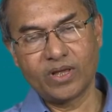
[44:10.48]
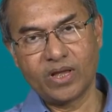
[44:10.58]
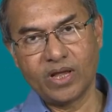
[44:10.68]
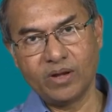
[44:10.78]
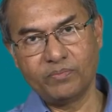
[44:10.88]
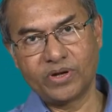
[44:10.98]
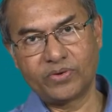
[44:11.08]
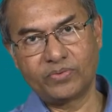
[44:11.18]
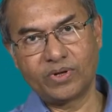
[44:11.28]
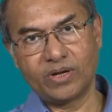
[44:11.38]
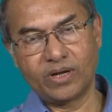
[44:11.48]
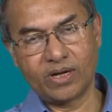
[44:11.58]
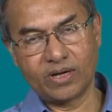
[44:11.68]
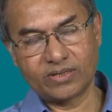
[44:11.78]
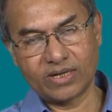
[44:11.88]
in between
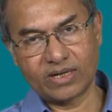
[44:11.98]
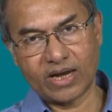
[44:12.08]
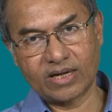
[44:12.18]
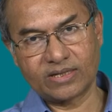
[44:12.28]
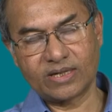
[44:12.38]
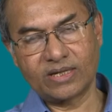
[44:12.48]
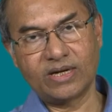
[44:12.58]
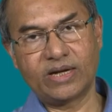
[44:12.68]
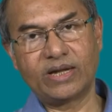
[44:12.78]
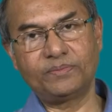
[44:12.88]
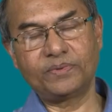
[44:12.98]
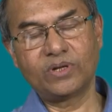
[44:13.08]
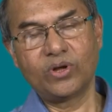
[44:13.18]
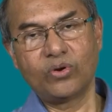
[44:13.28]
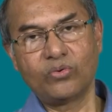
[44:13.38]
in set, at certain depth
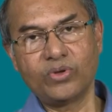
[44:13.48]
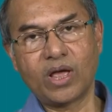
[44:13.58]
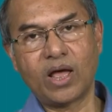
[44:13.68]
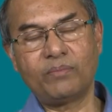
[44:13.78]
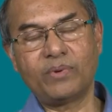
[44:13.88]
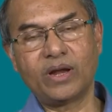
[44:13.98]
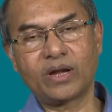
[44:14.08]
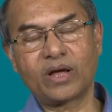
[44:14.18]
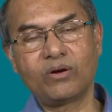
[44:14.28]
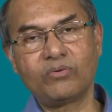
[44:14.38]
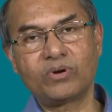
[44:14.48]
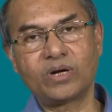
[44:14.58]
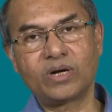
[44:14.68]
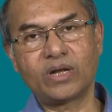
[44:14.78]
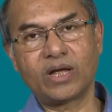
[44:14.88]
we have
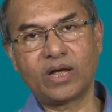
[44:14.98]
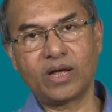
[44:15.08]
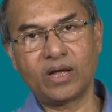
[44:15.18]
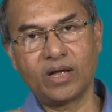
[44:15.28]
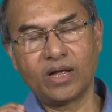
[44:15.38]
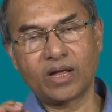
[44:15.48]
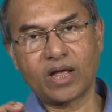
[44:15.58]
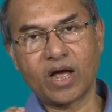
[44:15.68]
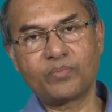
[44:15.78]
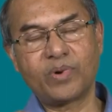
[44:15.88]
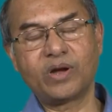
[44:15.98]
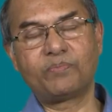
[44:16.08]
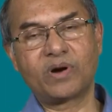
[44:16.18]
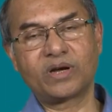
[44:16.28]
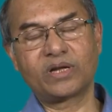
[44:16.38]
encountered a
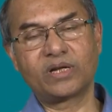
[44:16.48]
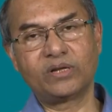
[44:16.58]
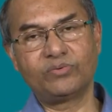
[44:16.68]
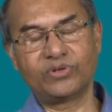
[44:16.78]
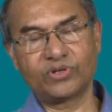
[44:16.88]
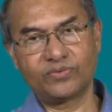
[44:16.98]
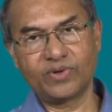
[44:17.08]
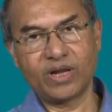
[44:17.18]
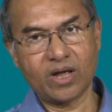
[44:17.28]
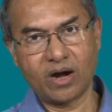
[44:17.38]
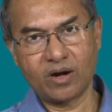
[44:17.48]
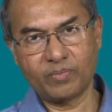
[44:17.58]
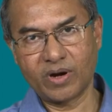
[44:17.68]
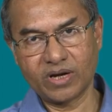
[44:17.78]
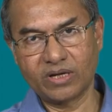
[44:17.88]
carbide particle which is very hard
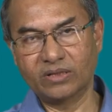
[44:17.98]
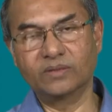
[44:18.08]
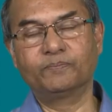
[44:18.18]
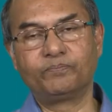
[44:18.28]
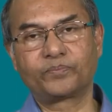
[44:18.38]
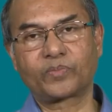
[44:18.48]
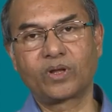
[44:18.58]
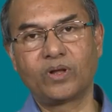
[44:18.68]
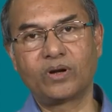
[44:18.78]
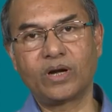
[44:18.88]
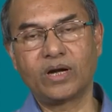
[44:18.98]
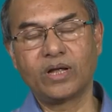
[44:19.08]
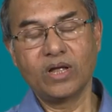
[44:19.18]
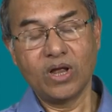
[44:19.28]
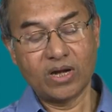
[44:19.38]
particle all right.
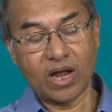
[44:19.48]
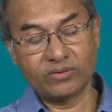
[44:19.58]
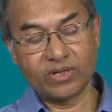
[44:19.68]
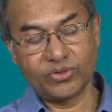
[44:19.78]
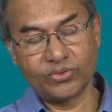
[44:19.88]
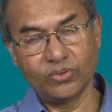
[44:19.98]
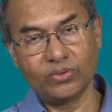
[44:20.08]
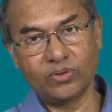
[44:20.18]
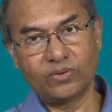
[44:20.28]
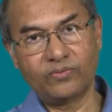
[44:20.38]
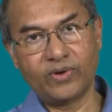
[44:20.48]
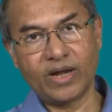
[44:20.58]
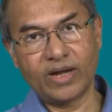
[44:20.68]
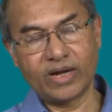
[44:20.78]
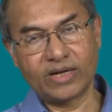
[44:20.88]
Now, the tool
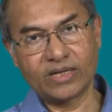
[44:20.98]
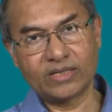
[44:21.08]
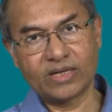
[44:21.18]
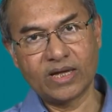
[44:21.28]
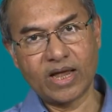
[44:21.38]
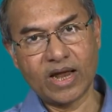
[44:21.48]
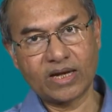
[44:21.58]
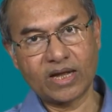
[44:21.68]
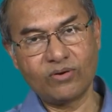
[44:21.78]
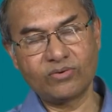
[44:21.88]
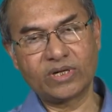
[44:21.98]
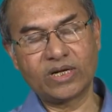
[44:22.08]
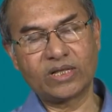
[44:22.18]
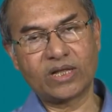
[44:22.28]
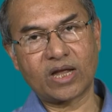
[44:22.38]
when it is
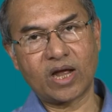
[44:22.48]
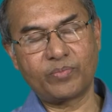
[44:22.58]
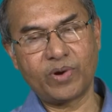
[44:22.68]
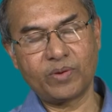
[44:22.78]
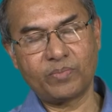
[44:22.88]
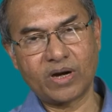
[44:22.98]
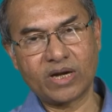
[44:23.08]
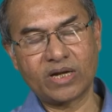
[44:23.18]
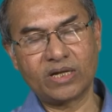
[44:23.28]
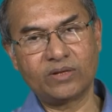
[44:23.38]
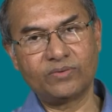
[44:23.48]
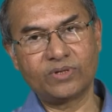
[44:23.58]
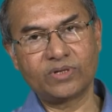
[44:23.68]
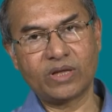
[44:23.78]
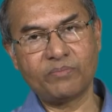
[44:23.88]
encountering the carbide particle
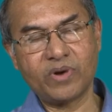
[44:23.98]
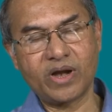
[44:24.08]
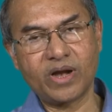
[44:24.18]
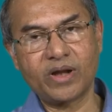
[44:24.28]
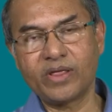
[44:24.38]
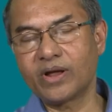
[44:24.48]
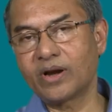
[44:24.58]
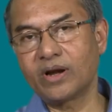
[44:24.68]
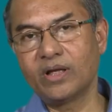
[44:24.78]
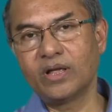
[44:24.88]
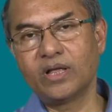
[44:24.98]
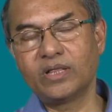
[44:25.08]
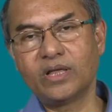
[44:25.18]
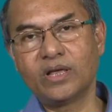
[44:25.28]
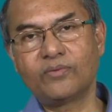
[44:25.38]
which is embedded there
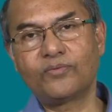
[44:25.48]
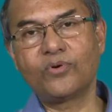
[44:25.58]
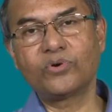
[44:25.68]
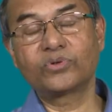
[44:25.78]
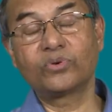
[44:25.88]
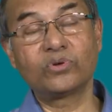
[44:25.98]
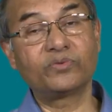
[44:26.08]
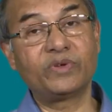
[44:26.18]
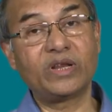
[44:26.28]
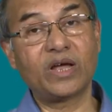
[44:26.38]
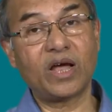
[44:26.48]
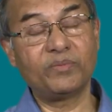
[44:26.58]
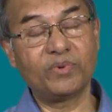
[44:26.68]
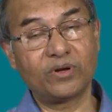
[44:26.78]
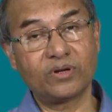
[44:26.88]
the force goes very high
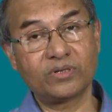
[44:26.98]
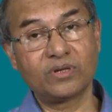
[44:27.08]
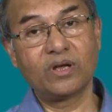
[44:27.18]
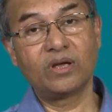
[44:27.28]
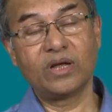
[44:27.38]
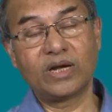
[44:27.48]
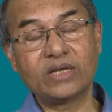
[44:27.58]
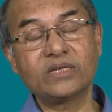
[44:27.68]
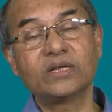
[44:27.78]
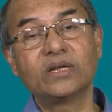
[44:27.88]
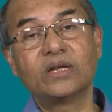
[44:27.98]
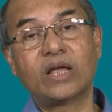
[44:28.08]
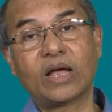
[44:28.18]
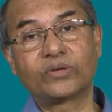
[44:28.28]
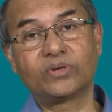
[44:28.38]
because it is
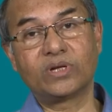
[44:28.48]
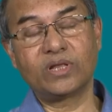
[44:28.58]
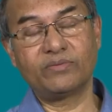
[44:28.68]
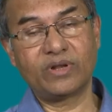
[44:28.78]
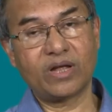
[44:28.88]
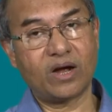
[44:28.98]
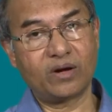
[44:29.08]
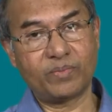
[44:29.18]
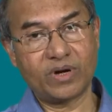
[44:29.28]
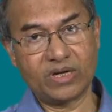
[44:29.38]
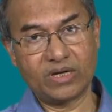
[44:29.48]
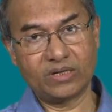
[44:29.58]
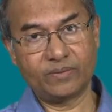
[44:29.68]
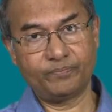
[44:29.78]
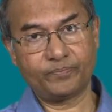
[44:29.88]
actually the very hard
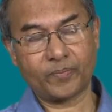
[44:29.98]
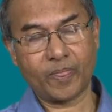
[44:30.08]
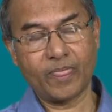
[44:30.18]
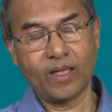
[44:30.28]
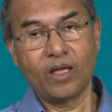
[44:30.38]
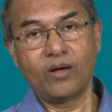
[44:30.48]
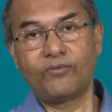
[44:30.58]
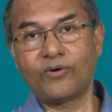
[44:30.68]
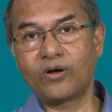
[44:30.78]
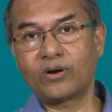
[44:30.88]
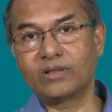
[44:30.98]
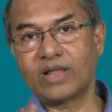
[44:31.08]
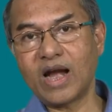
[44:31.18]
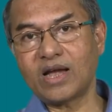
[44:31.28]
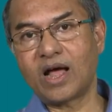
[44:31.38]
particle. For
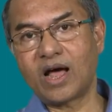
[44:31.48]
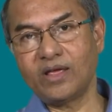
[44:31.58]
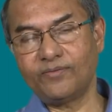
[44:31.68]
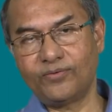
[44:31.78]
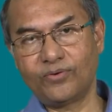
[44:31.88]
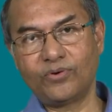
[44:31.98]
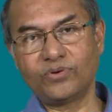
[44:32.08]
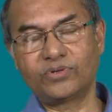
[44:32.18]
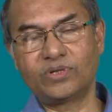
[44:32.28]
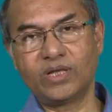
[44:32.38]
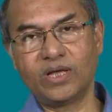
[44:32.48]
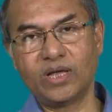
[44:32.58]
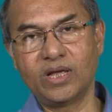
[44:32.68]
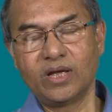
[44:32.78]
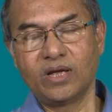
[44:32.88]
that high force the
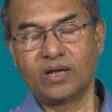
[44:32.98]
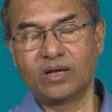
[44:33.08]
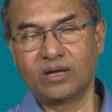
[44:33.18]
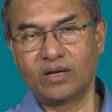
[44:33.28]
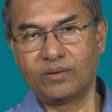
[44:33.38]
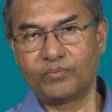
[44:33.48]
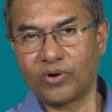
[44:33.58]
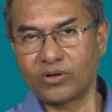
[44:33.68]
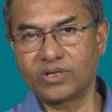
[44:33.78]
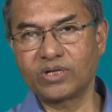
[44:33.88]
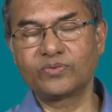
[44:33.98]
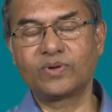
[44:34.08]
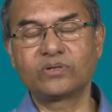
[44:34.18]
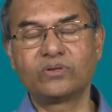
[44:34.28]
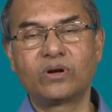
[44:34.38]
uh, process
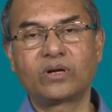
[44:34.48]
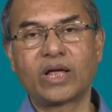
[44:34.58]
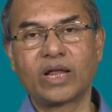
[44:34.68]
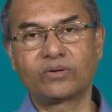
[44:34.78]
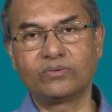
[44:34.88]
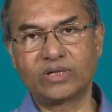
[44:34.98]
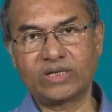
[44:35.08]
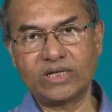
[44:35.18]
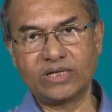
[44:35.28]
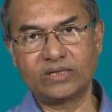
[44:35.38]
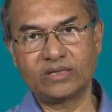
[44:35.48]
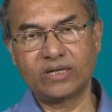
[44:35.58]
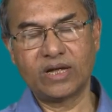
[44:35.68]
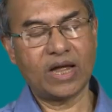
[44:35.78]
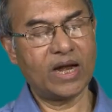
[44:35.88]
was not calculated
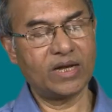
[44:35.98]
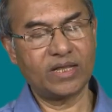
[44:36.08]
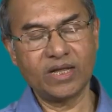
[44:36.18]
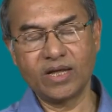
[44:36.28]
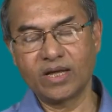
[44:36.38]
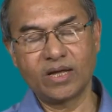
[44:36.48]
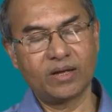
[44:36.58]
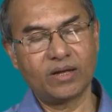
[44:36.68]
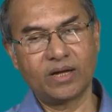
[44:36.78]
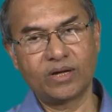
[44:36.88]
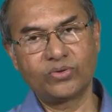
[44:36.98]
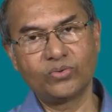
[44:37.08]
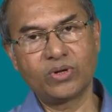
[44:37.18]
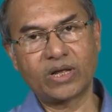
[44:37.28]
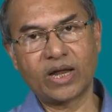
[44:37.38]
and the uh,
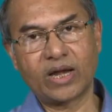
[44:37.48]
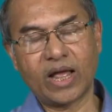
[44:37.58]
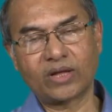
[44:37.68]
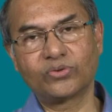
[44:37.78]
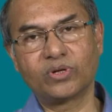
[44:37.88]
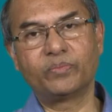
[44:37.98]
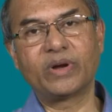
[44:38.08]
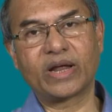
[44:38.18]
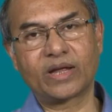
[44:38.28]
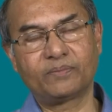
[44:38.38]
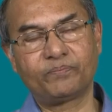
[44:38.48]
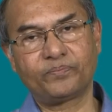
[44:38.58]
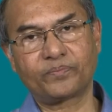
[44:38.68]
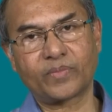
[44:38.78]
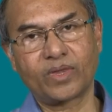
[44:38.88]
tool can actually break
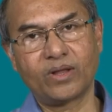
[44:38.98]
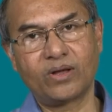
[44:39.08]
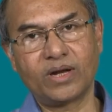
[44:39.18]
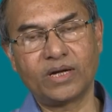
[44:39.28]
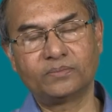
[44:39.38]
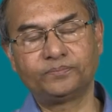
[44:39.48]
all right.